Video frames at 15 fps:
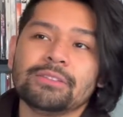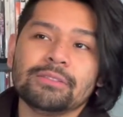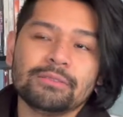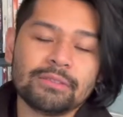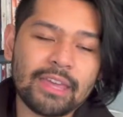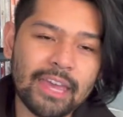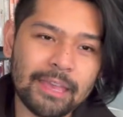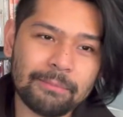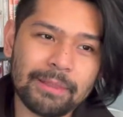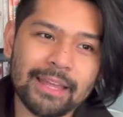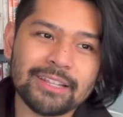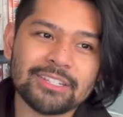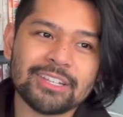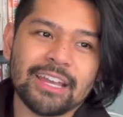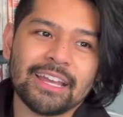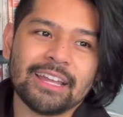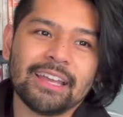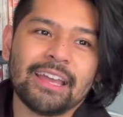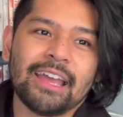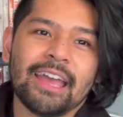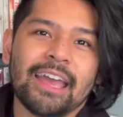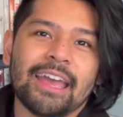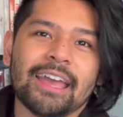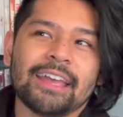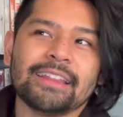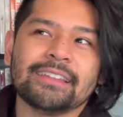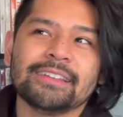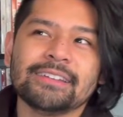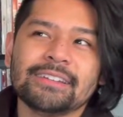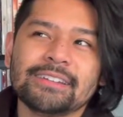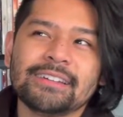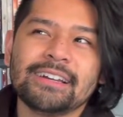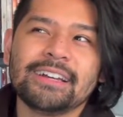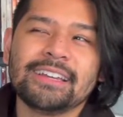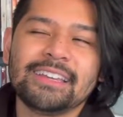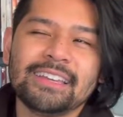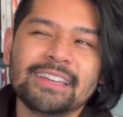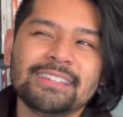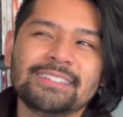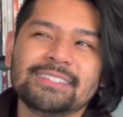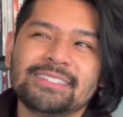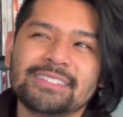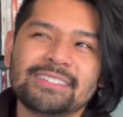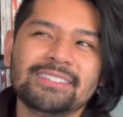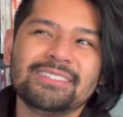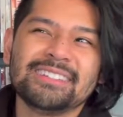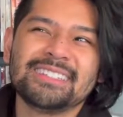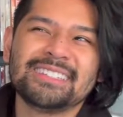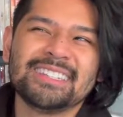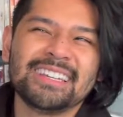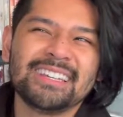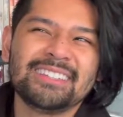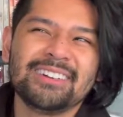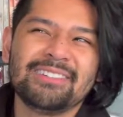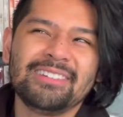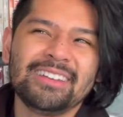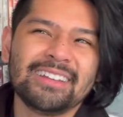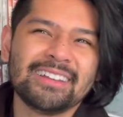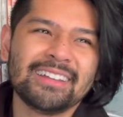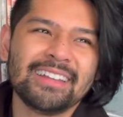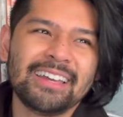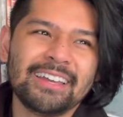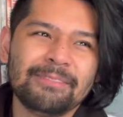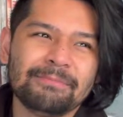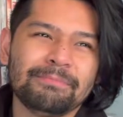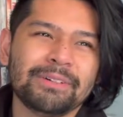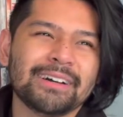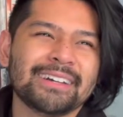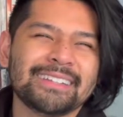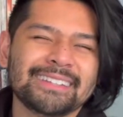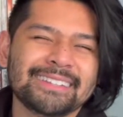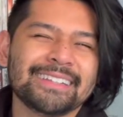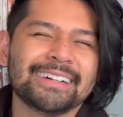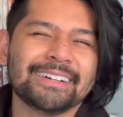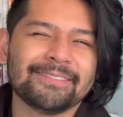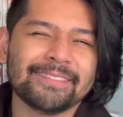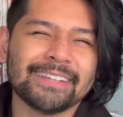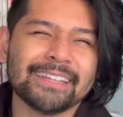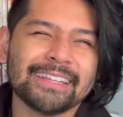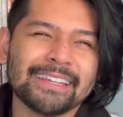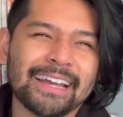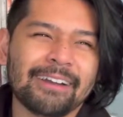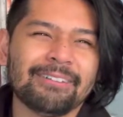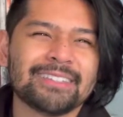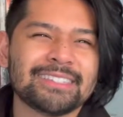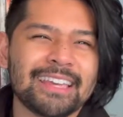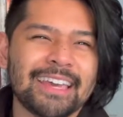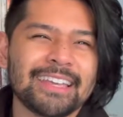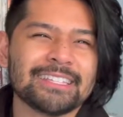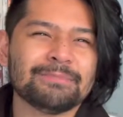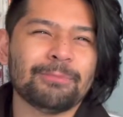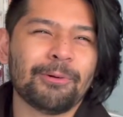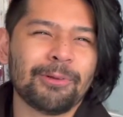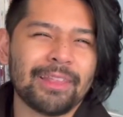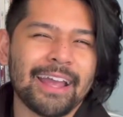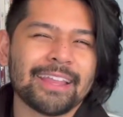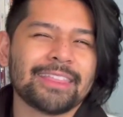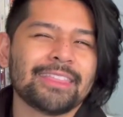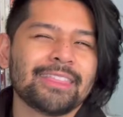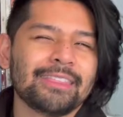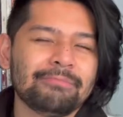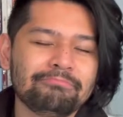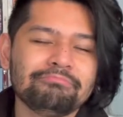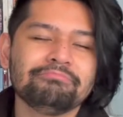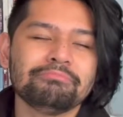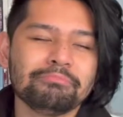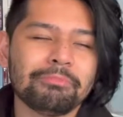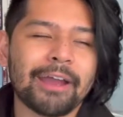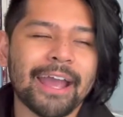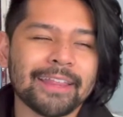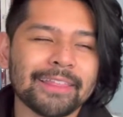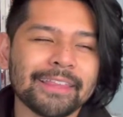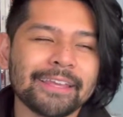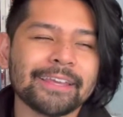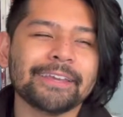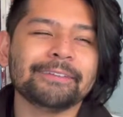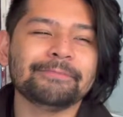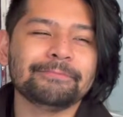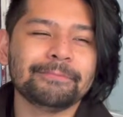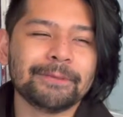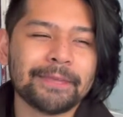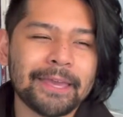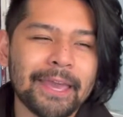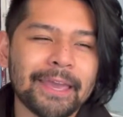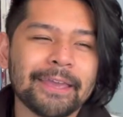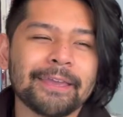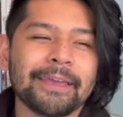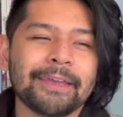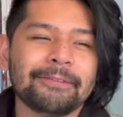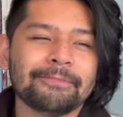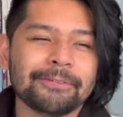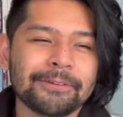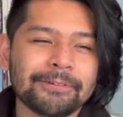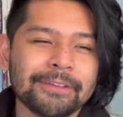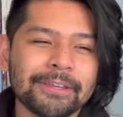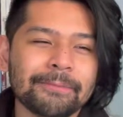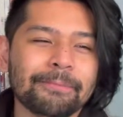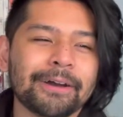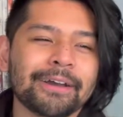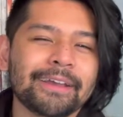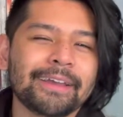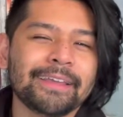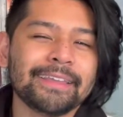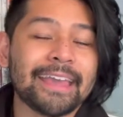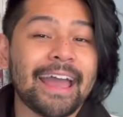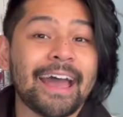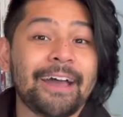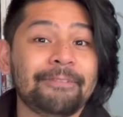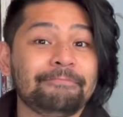Cate Blanchett, and I guess you could say Toni Collette, but not really. I would say it's more like Bradley, Cate, and Rooney, but yeah.